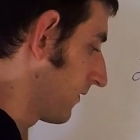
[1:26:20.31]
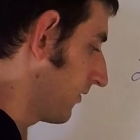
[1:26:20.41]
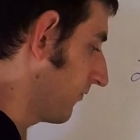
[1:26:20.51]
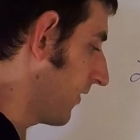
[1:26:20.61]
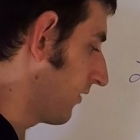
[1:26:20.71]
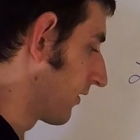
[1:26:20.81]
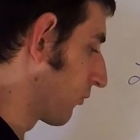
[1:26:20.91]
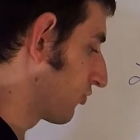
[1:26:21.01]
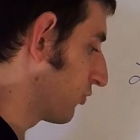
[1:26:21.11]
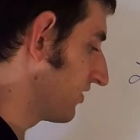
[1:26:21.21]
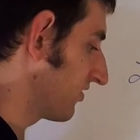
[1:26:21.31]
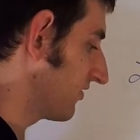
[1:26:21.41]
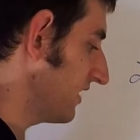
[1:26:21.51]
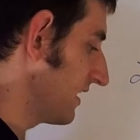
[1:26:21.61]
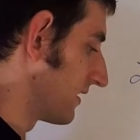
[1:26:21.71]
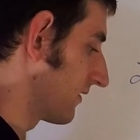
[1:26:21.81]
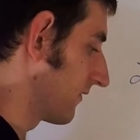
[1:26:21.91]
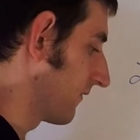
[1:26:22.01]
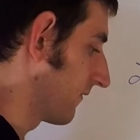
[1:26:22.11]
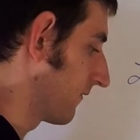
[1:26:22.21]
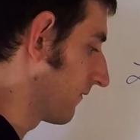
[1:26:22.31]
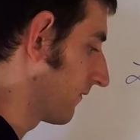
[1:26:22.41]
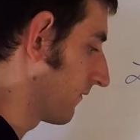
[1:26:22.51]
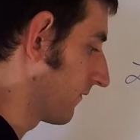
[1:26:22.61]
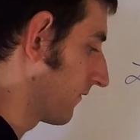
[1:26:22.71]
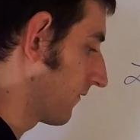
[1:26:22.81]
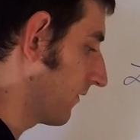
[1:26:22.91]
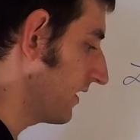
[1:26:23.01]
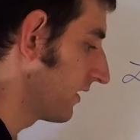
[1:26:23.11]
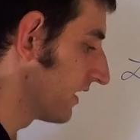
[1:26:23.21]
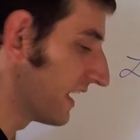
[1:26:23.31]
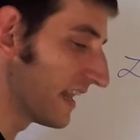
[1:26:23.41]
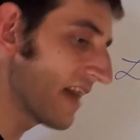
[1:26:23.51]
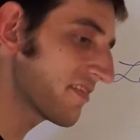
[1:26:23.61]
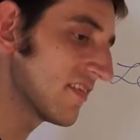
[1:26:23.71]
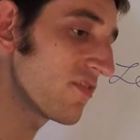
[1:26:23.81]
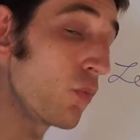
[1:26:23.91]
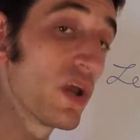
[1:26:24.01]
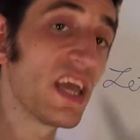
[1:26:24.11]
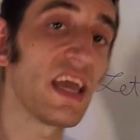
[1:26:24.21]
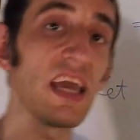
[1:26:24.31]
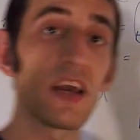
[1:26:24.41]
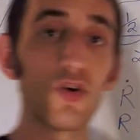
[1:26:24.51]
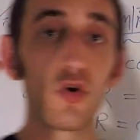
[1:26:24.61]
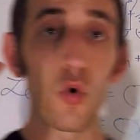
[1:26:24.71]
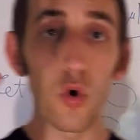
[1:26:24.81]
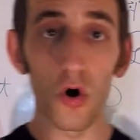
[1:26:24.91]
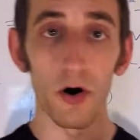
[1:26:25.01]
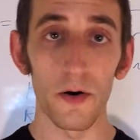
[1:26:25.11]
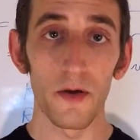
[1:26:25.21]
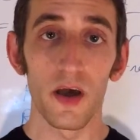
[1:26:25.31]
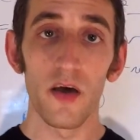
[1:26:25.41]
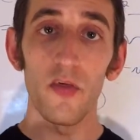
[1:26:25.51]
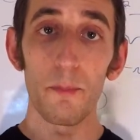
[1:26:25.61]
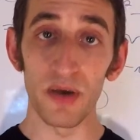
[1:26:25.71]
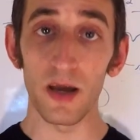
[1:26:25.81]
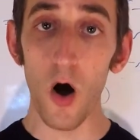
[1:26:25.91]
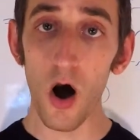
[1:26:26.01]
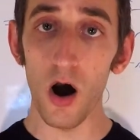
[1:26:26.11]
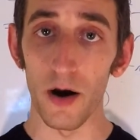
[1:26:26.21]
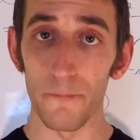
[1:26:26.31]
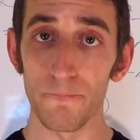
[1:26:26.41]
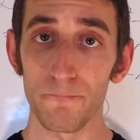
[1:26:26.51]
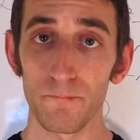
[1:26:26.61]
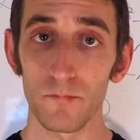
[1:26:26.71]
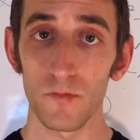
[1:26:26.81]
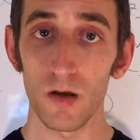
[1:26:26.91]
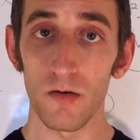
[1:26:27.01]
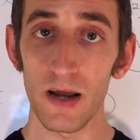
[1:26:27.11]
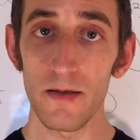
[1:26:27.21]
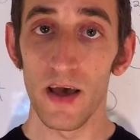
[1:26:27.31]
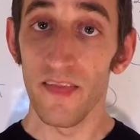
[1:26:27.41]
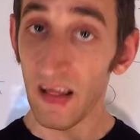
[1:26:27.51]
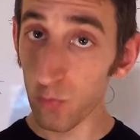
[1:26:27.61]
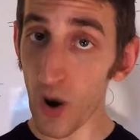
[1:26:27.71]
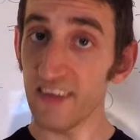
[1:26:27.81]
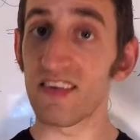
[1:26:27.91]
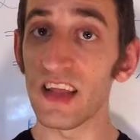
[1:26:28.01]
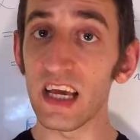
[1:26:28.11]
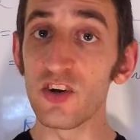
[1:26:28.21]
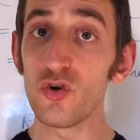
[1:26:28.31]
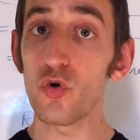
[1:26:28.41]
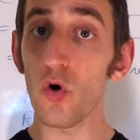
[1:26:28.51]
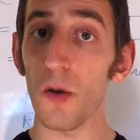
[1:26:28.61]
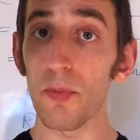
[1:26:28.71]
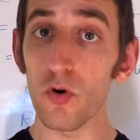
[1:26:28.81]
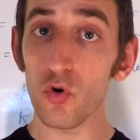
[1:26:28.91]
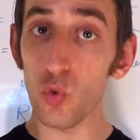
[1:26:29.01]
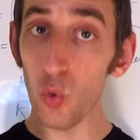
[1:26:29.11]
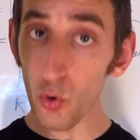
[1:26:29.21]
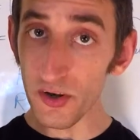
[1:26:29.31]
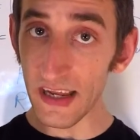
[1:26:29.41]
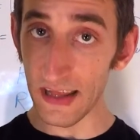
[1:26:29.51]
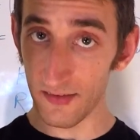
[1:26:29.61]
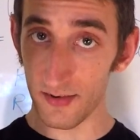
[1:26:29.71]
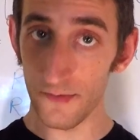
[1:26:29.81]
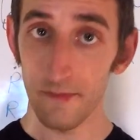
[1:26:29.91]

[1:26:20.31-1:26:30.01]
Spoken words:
the following, which we just did, right? In essence, we ignore the big R, right? That's why it's an ignorable coordinate,